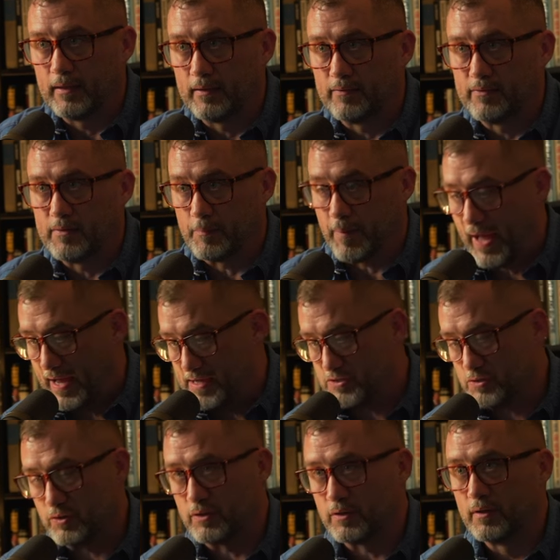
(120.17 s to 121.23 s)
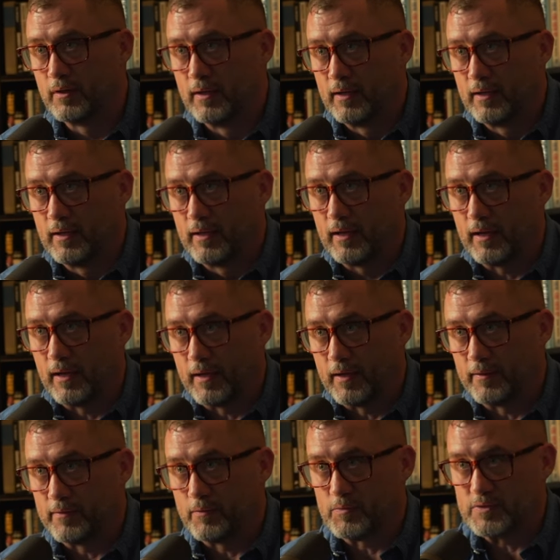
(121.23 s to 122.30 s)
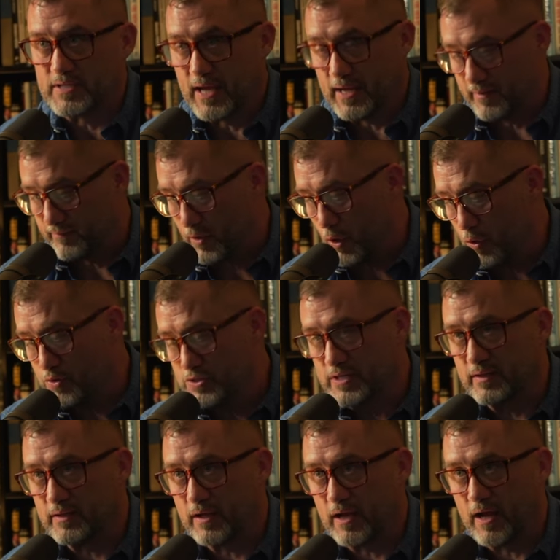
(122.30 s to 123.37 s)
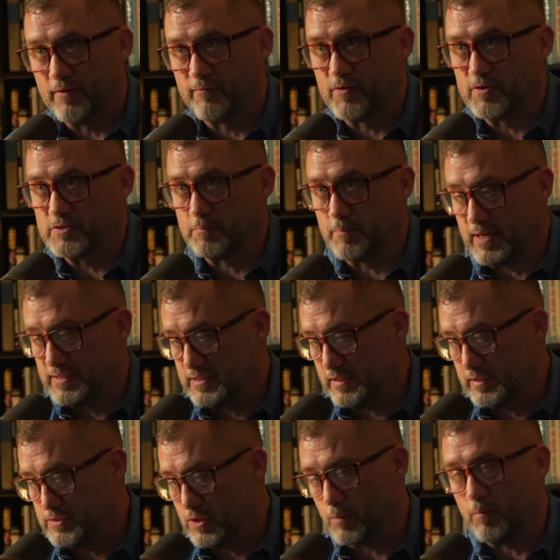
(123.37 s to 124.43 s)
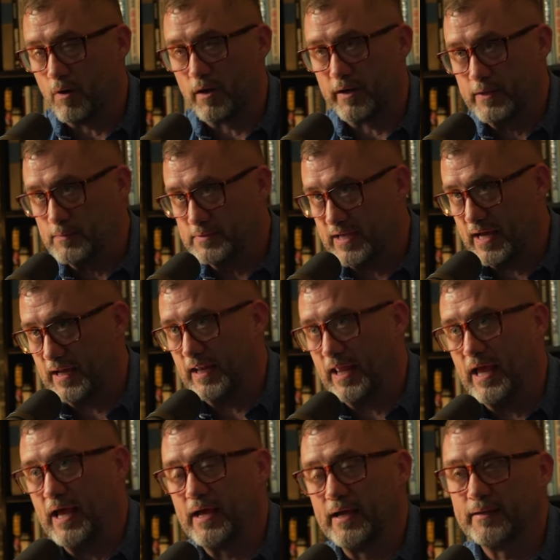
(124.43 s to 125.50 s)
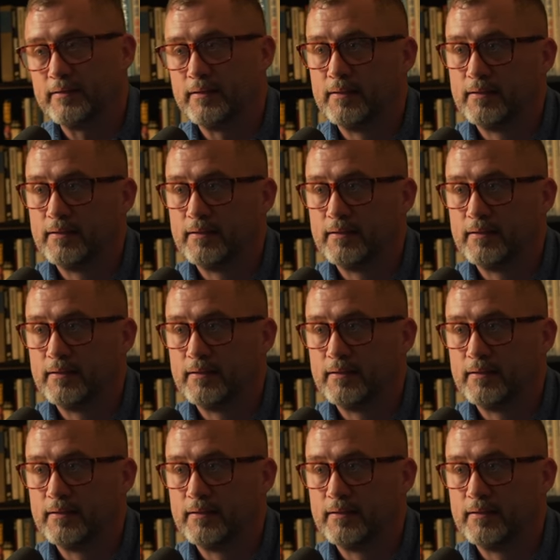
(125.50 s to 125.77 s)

the pastor uh, that was kind of hosting the conference basically told Mark he was out of line